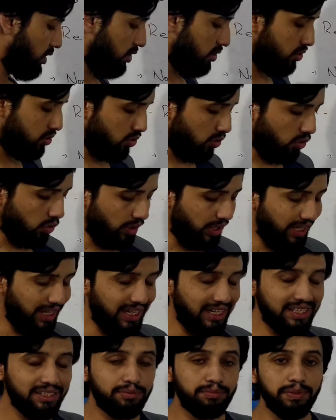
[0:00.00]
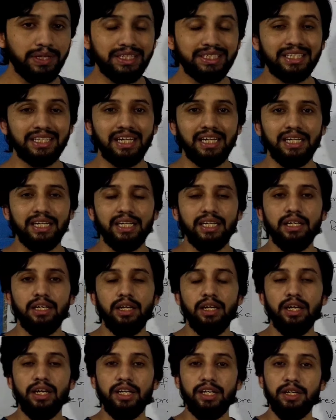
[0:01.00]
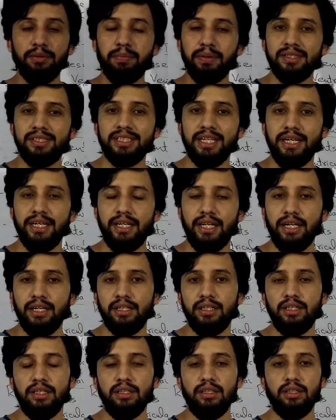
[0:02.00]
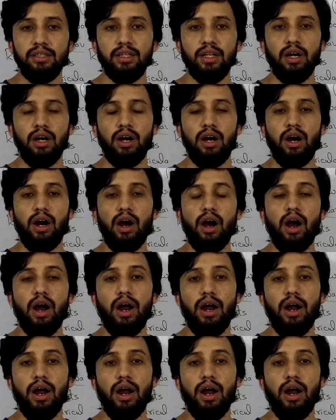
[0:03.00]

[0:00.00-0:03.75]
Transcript: So it is basically representing the